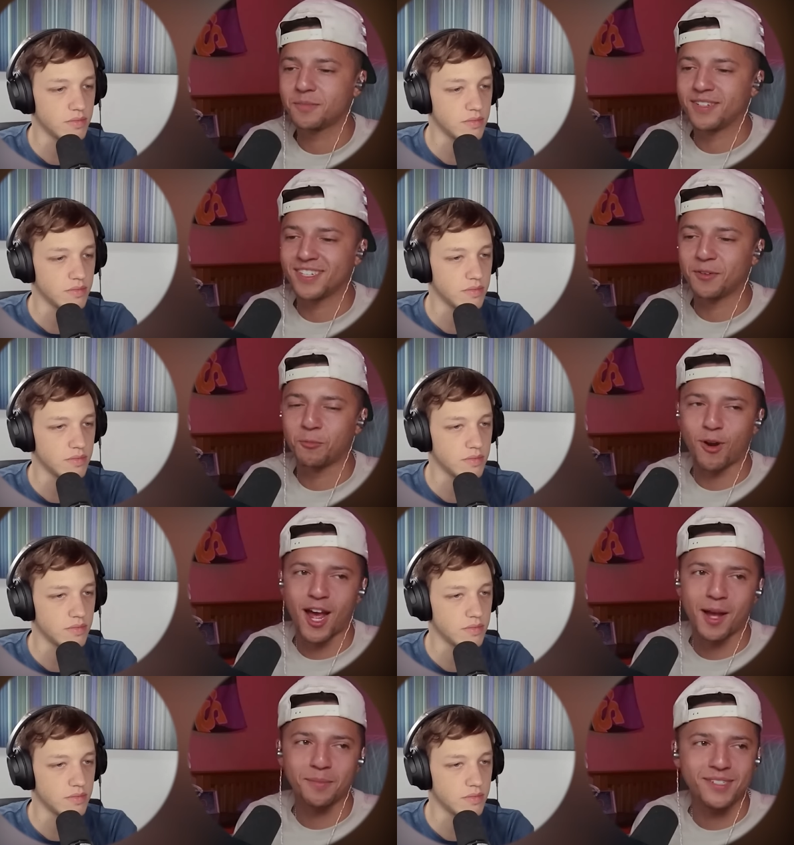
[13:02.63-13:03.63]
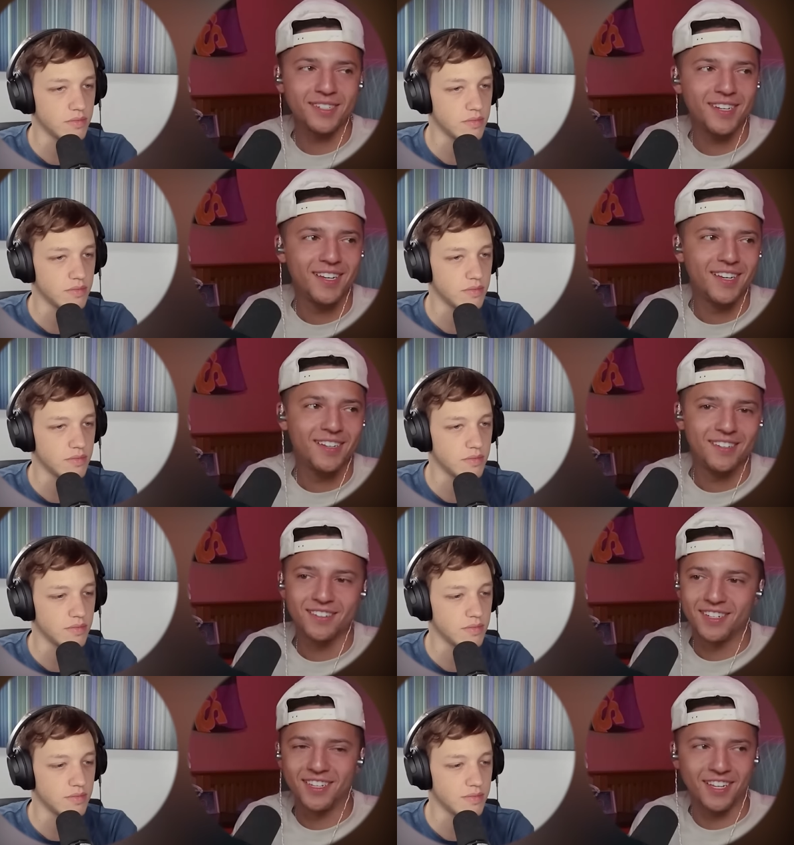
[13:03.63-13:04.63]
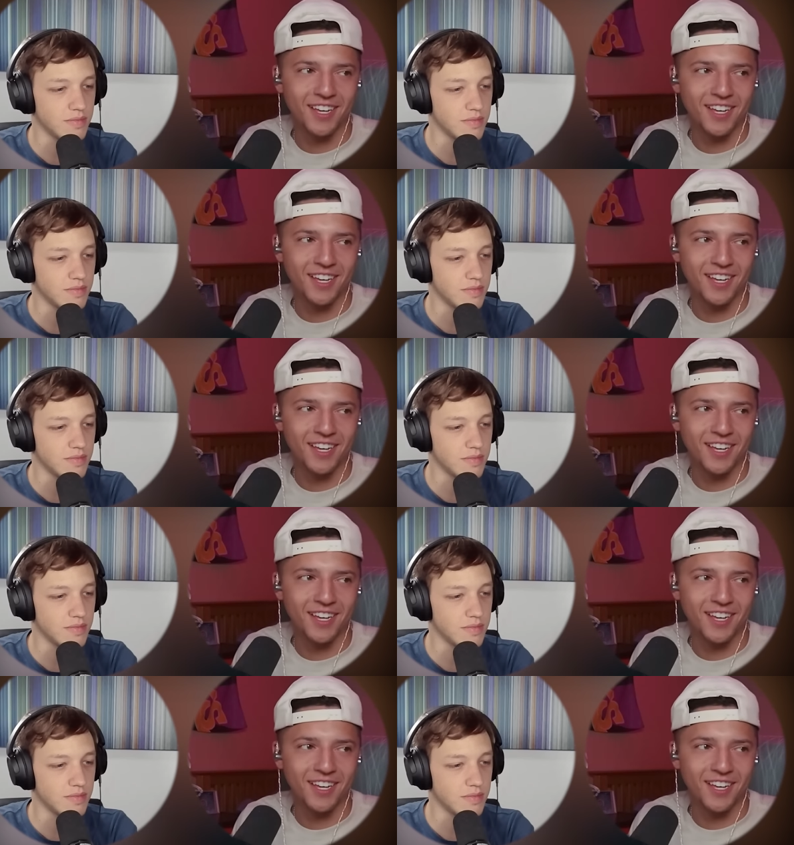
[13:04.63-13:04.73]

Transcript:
Speaker 1: man's getting robbed in the